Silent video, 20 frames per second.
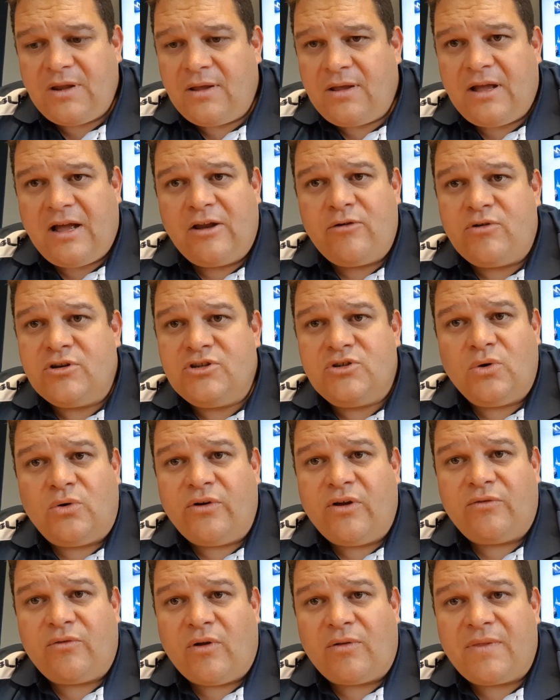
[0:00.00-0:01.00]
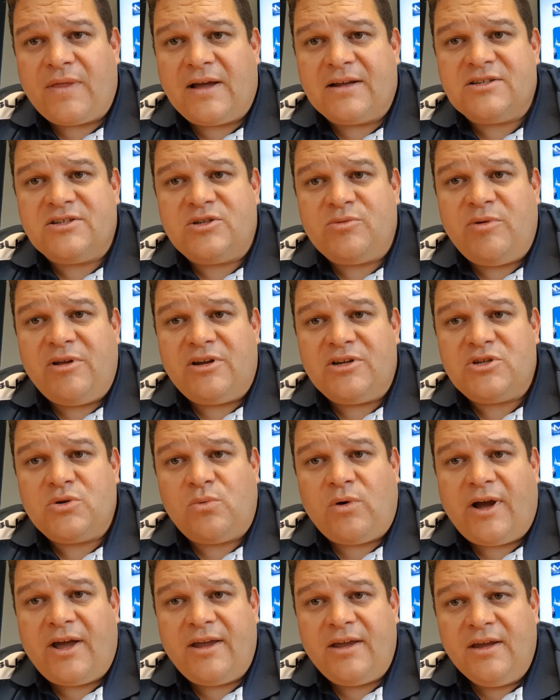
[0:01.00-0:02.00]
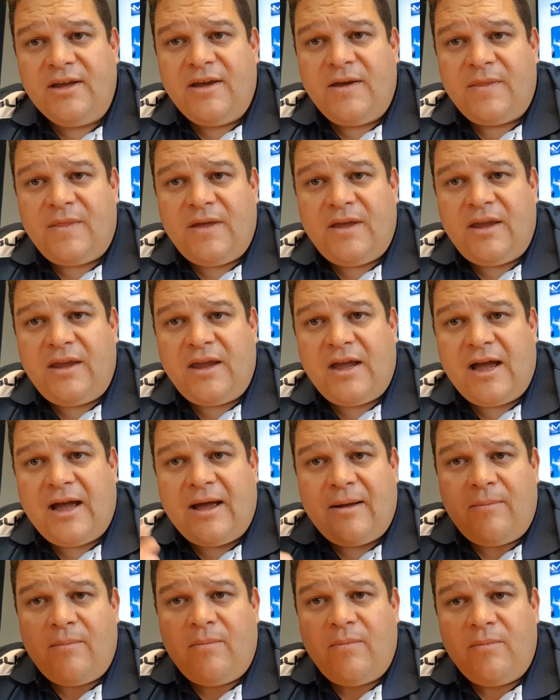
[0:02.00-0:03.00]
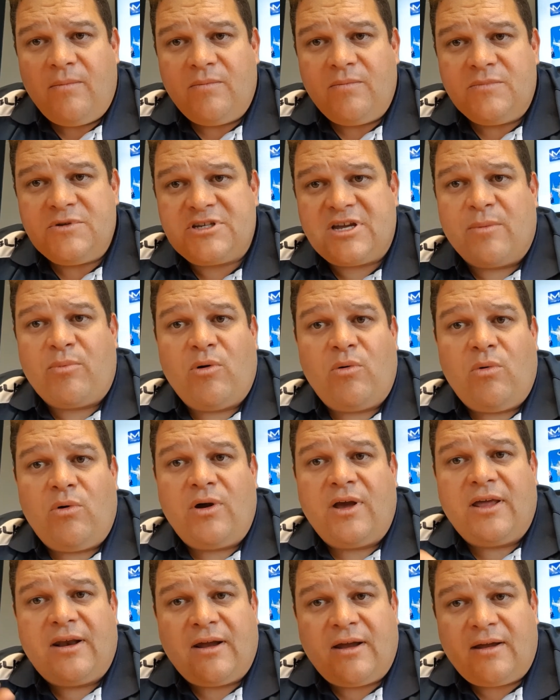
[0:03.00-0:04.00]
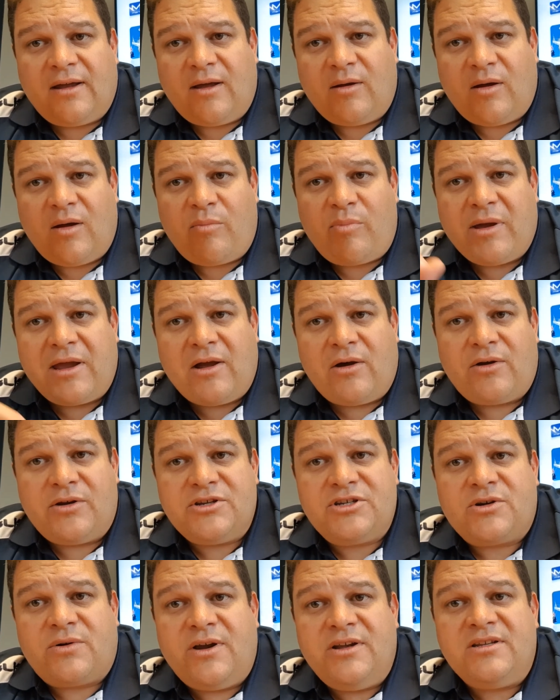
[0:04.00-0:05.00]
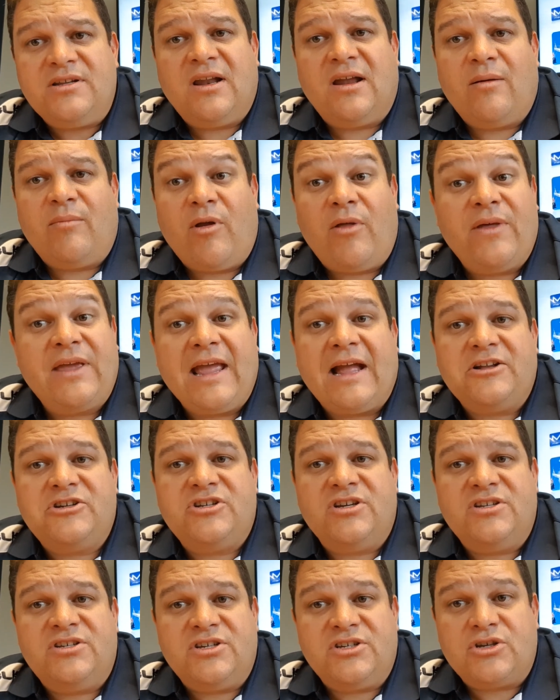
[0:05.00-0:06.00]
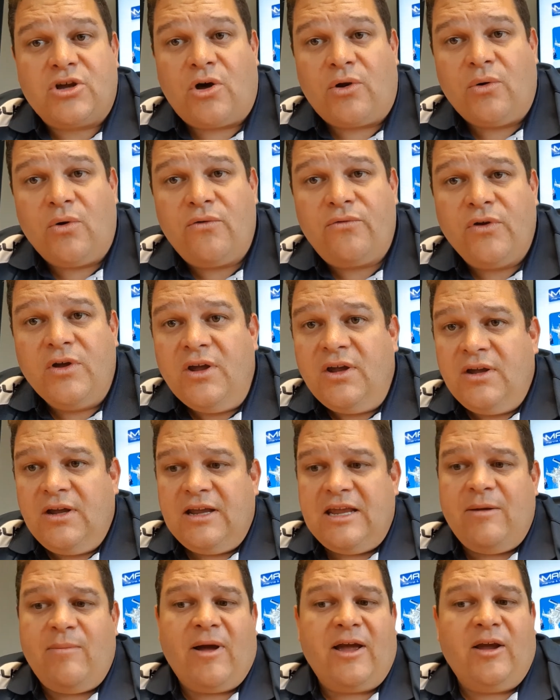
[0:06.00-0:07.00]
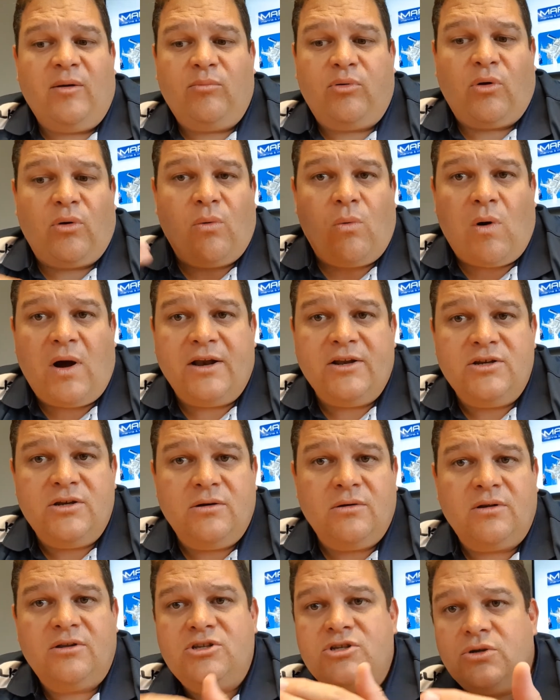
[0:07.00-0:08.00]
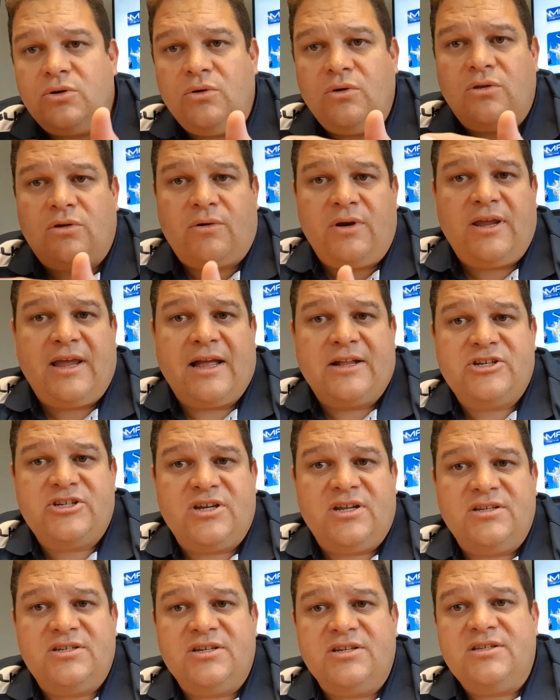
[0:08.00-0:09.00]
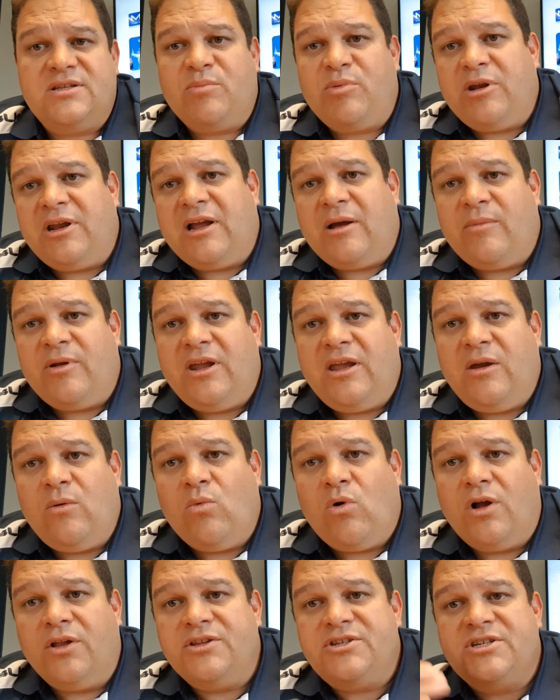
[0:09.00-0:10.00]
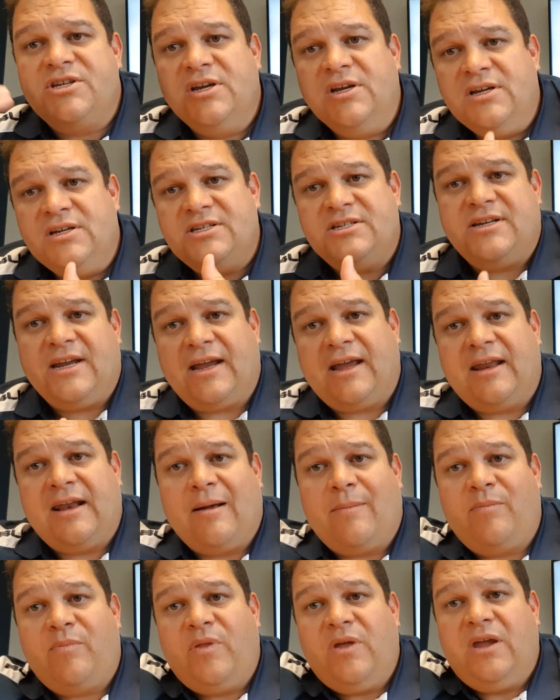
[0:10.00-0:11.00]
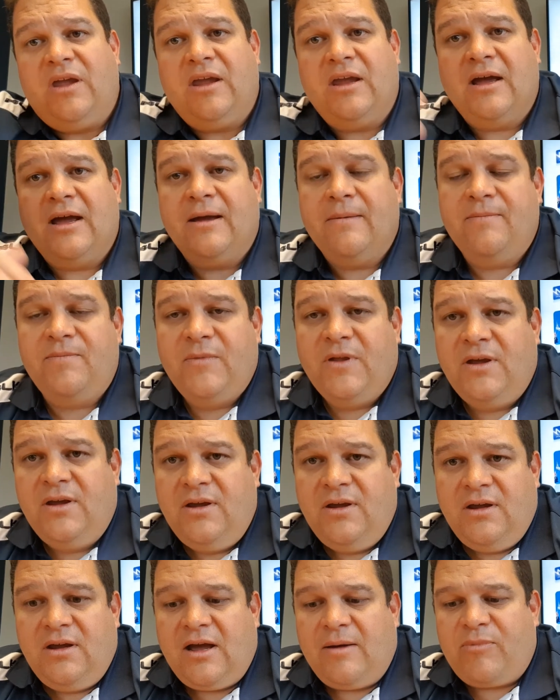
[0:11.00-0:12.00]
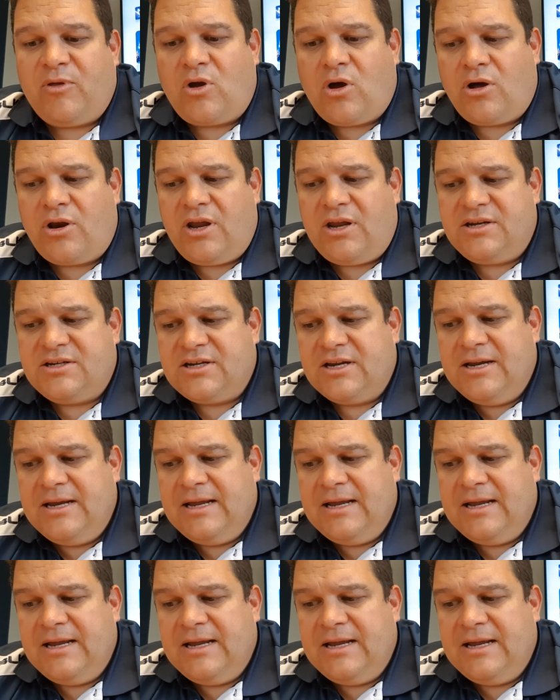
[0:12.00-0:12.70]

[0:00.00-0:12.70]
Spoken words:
hundreds or if not thousands of meters away, the skipper will get a ping on his screen to let him know the catch sensor's gone off. He may employ 1, 2, 3 catch sensors, depending on how many he wants, staggered up the cod end.